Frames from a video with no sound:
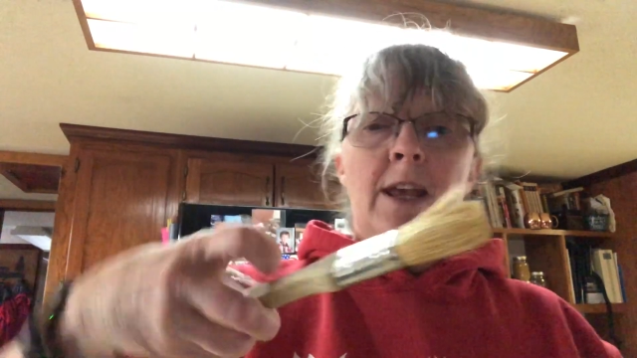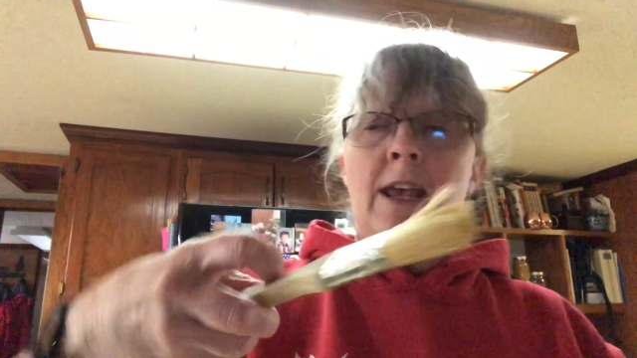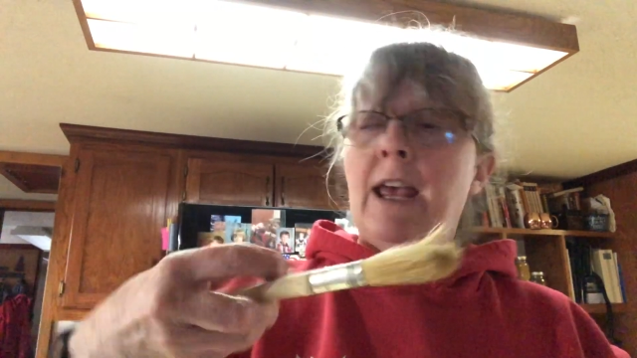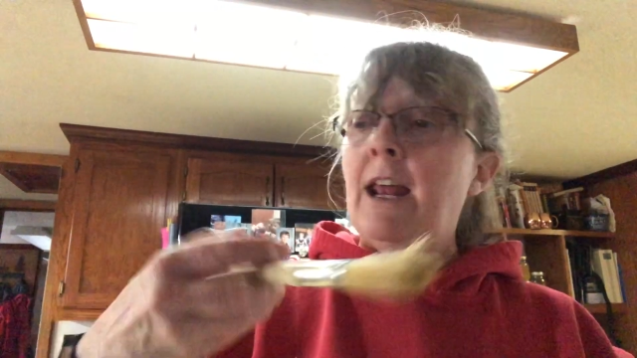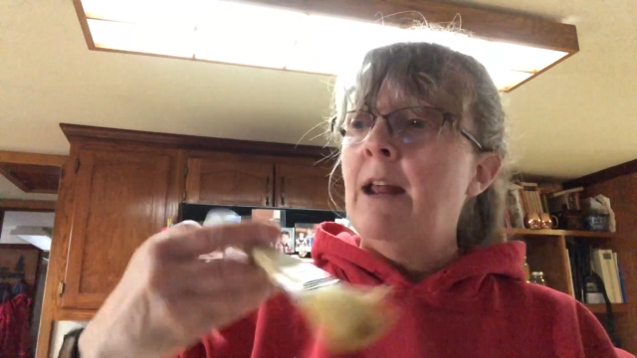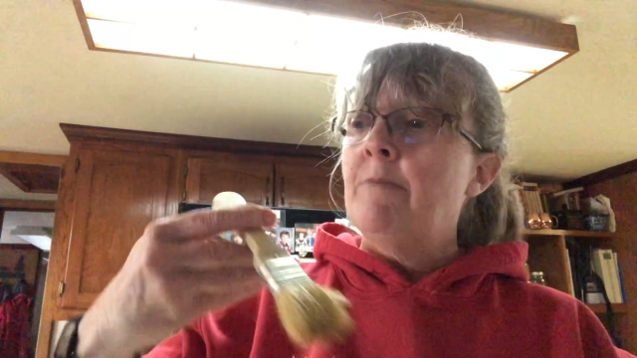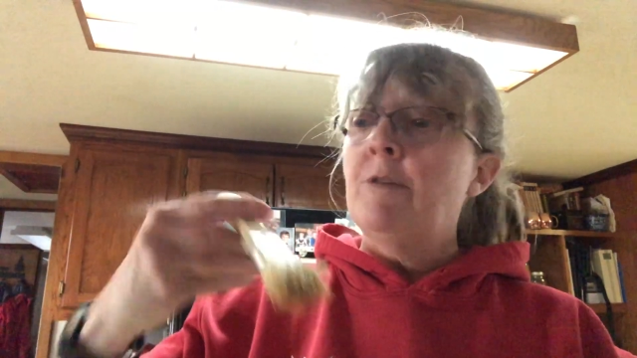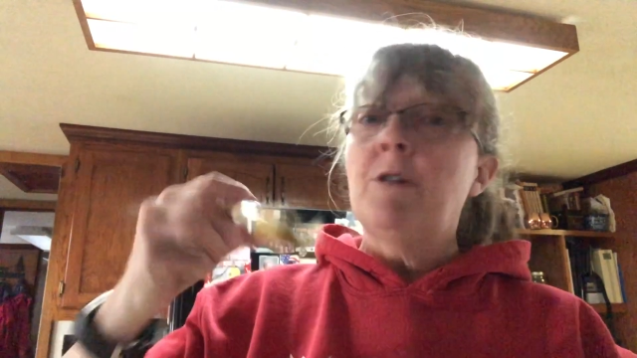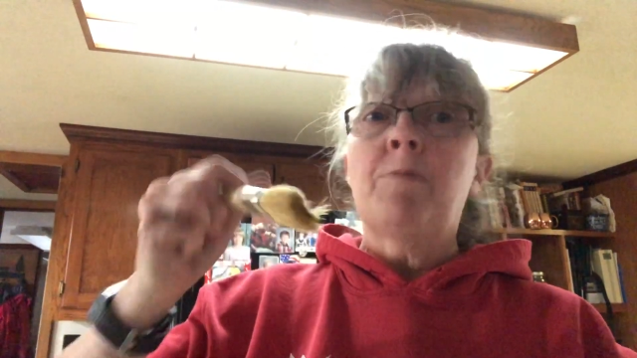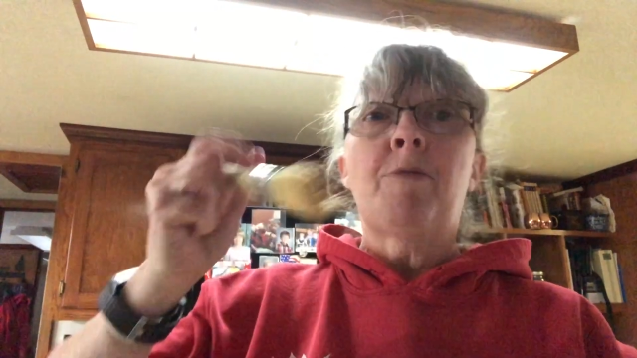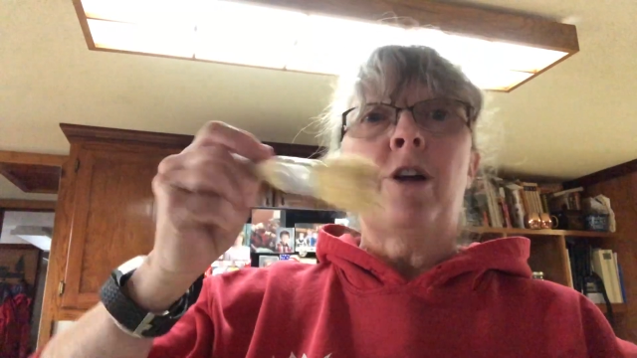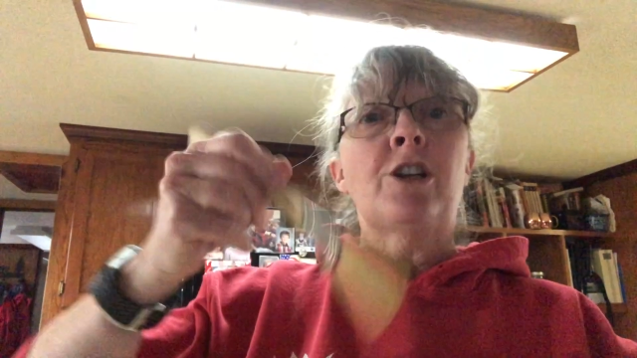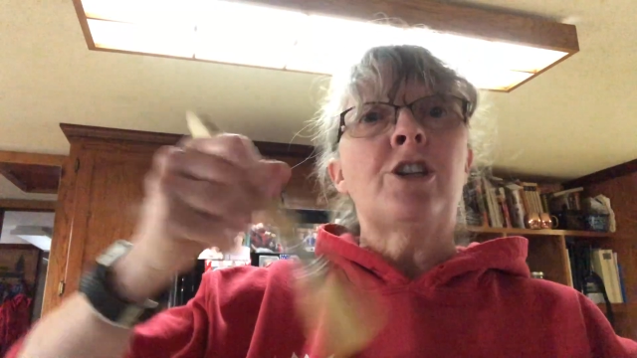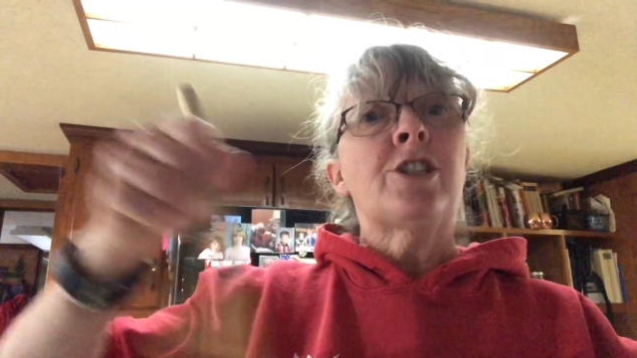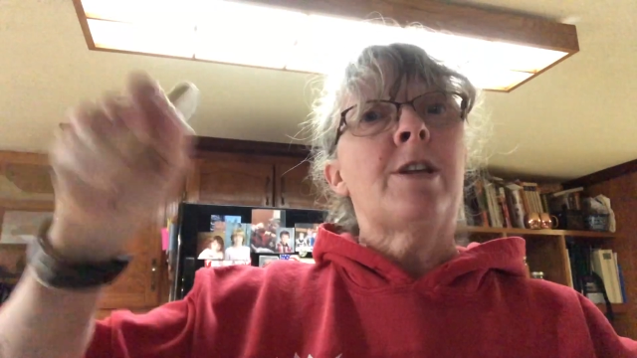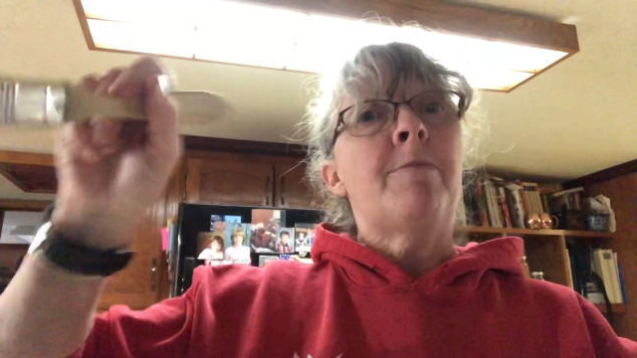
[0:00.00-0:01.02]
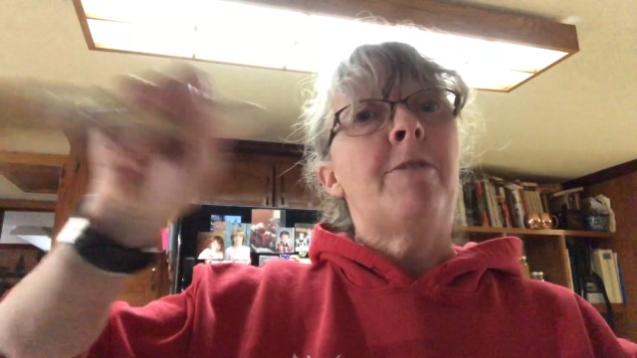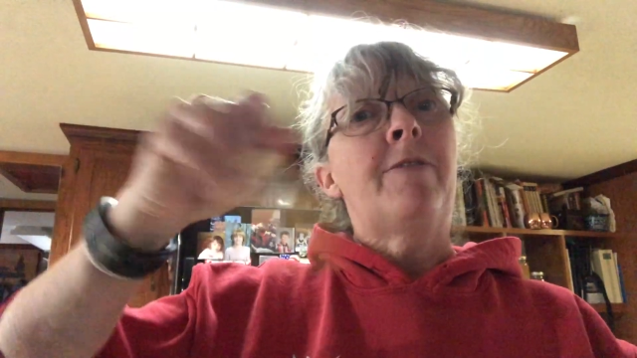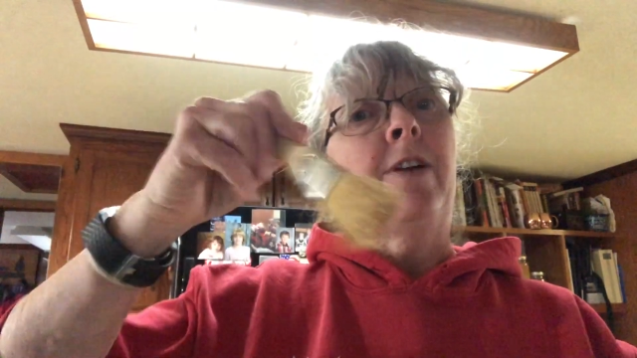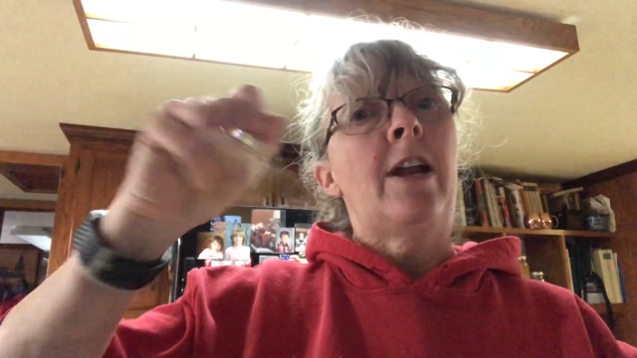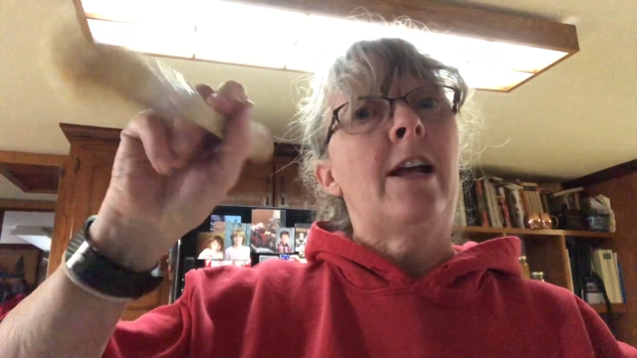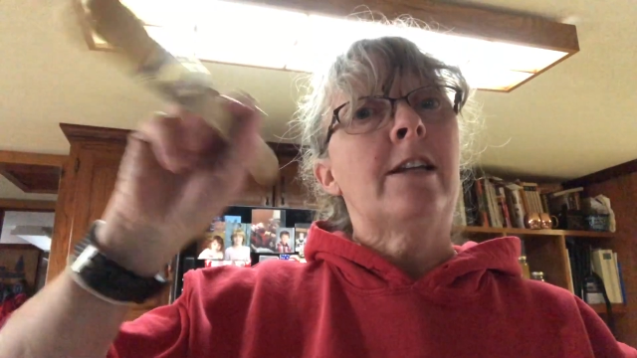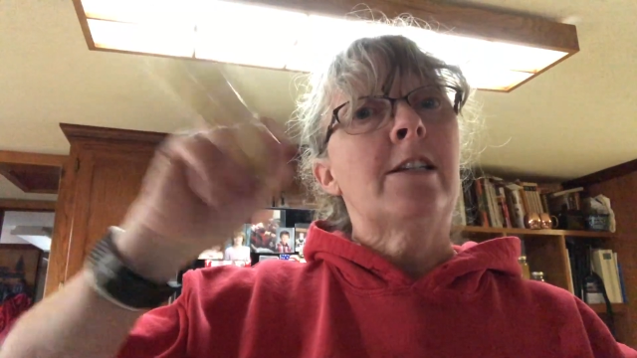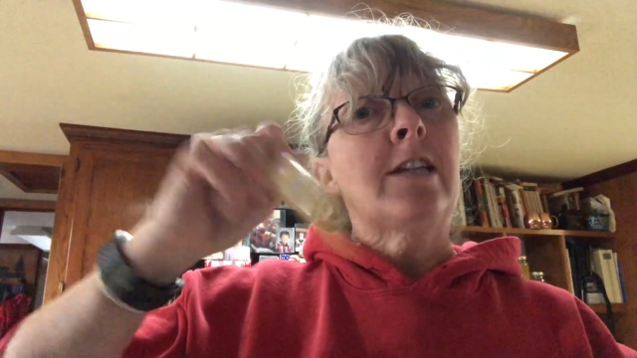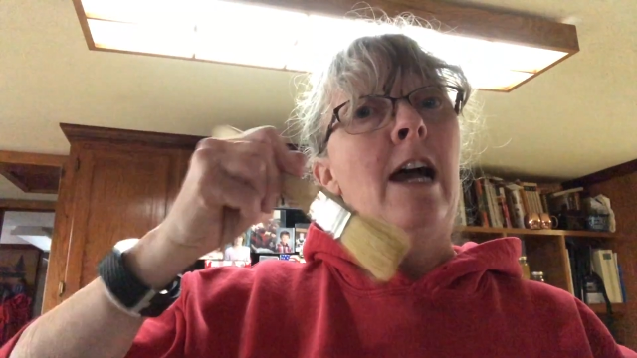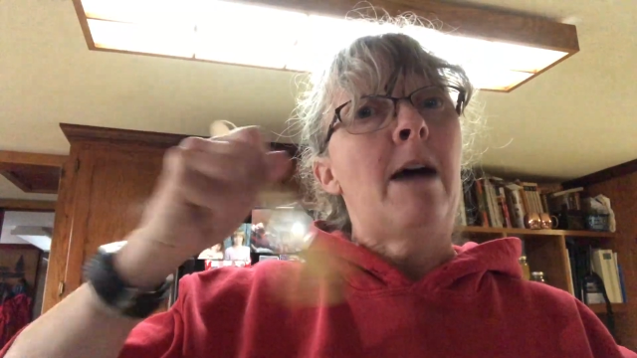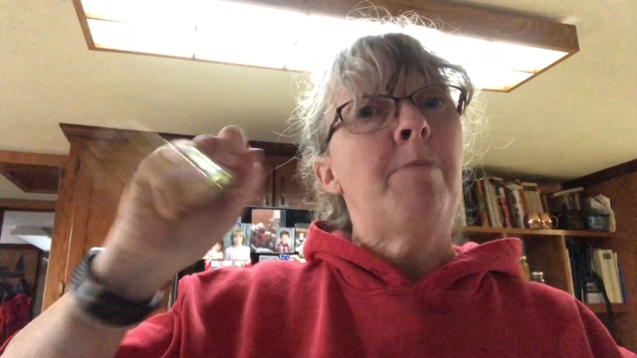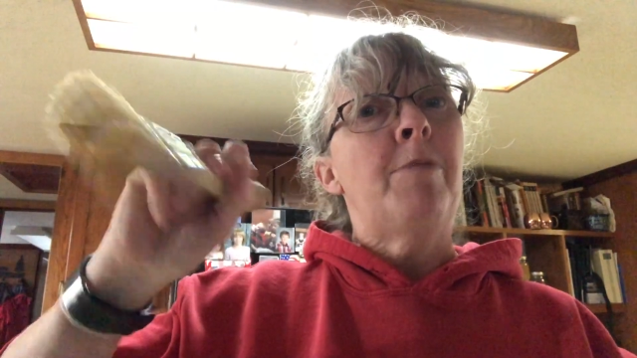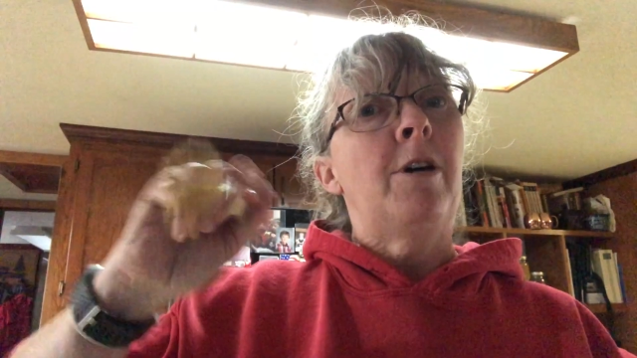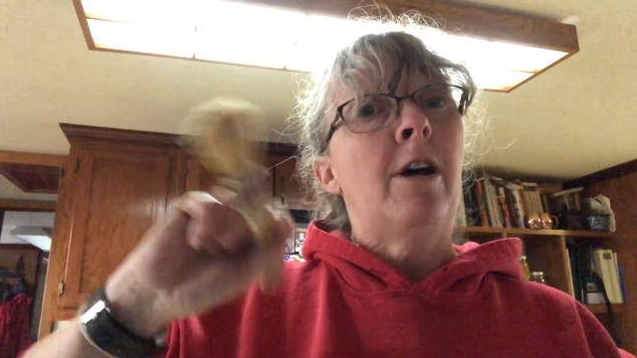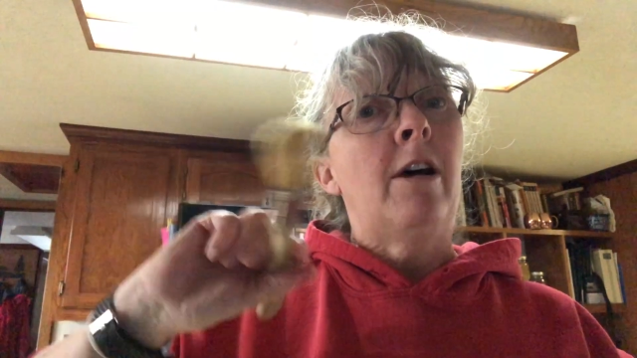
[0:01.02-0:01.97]
and I'm gonna brush some of it on
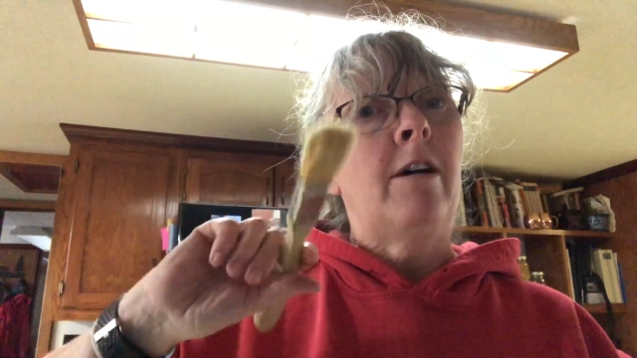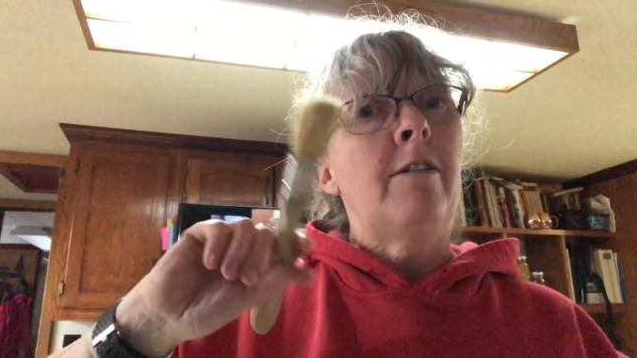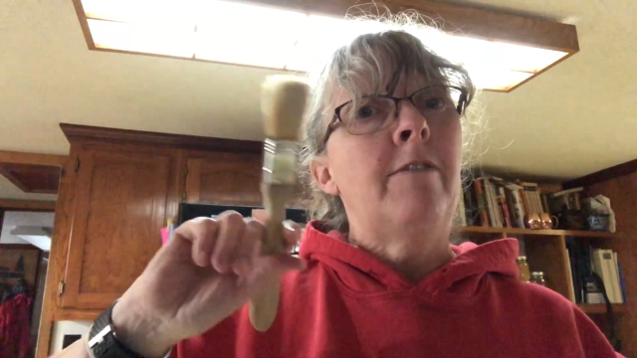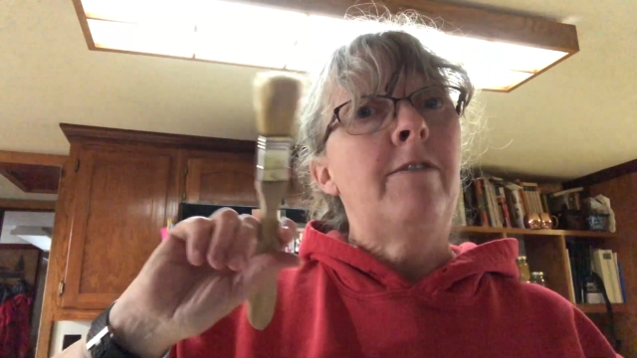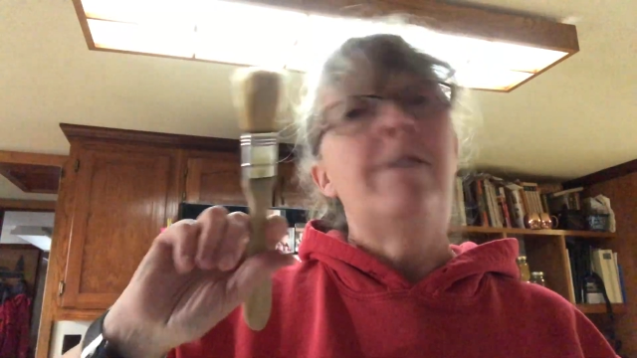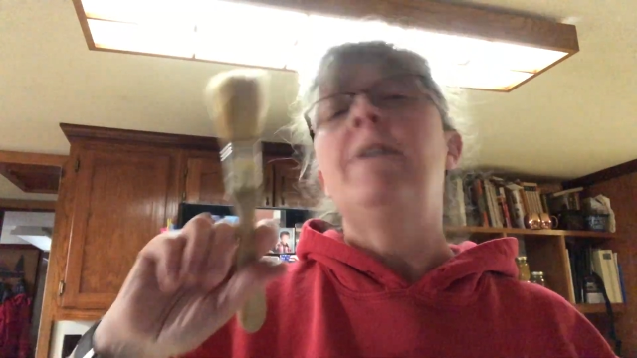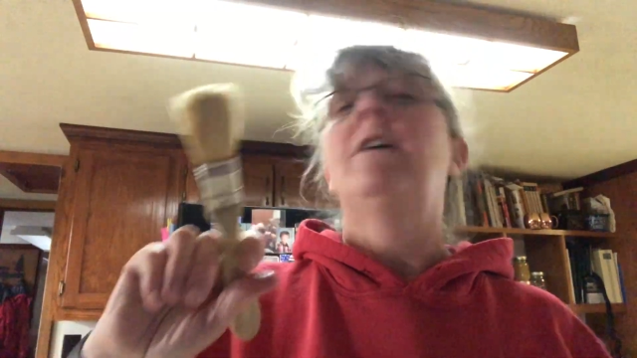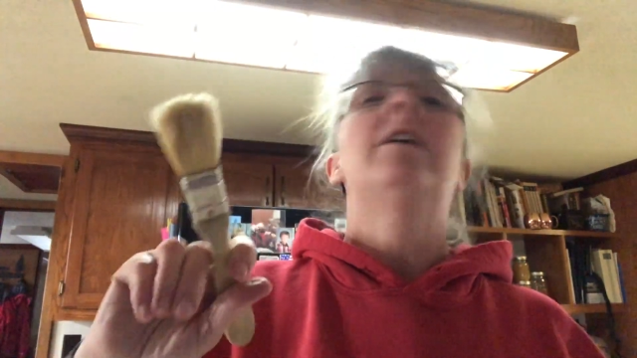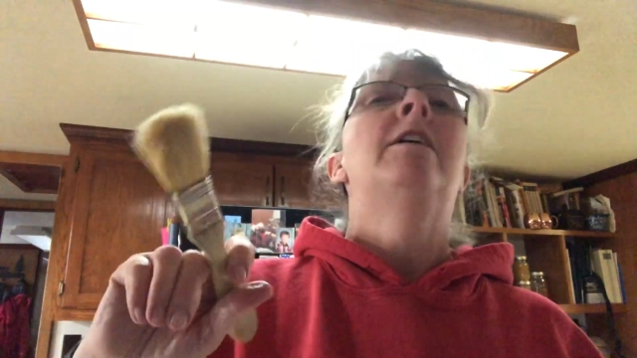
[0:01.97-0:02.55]
top of